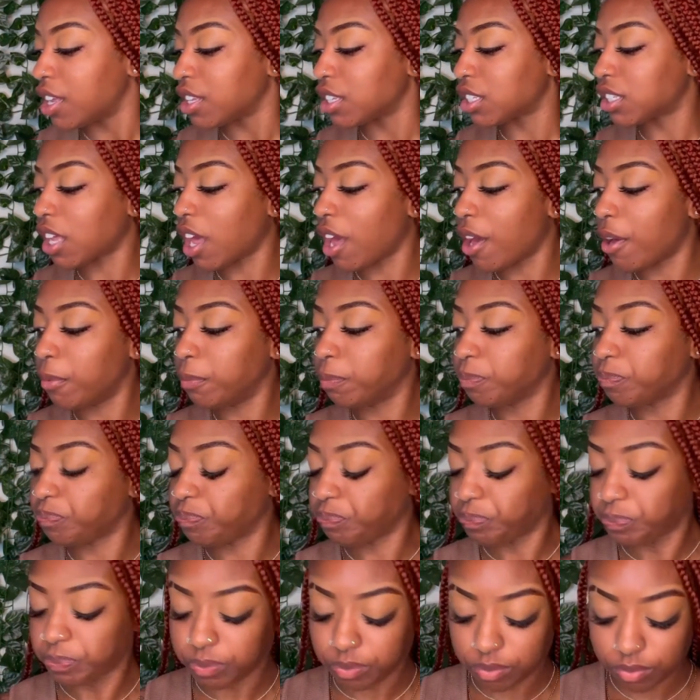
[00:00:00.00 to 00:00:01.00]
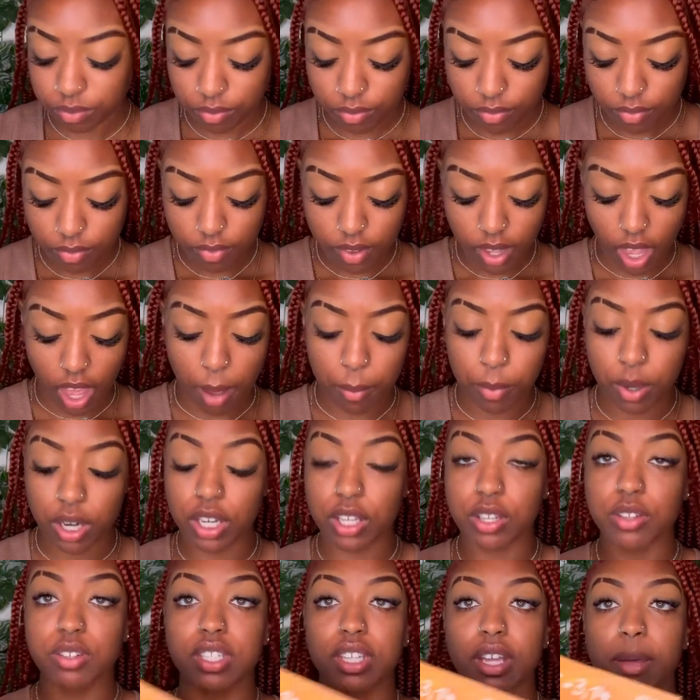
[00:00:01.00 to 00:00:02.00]
So I'm going
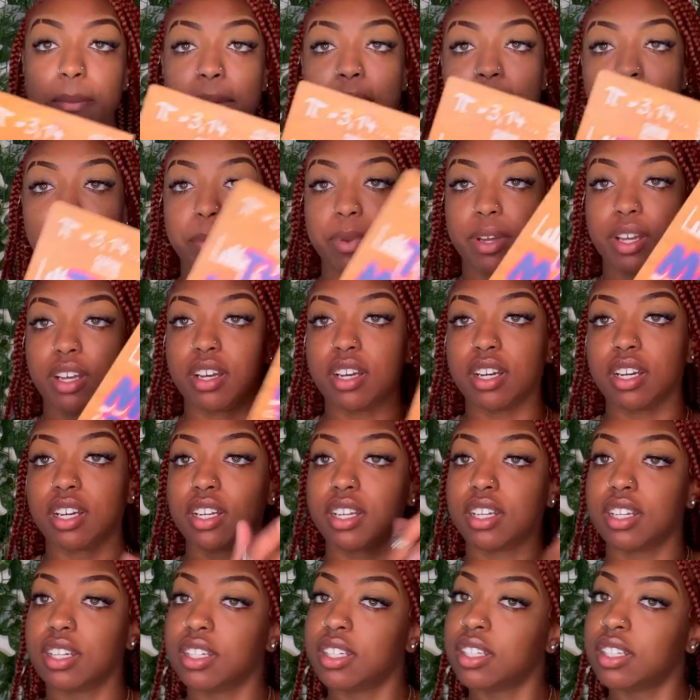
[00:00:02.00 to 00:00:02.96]
to use the MacBook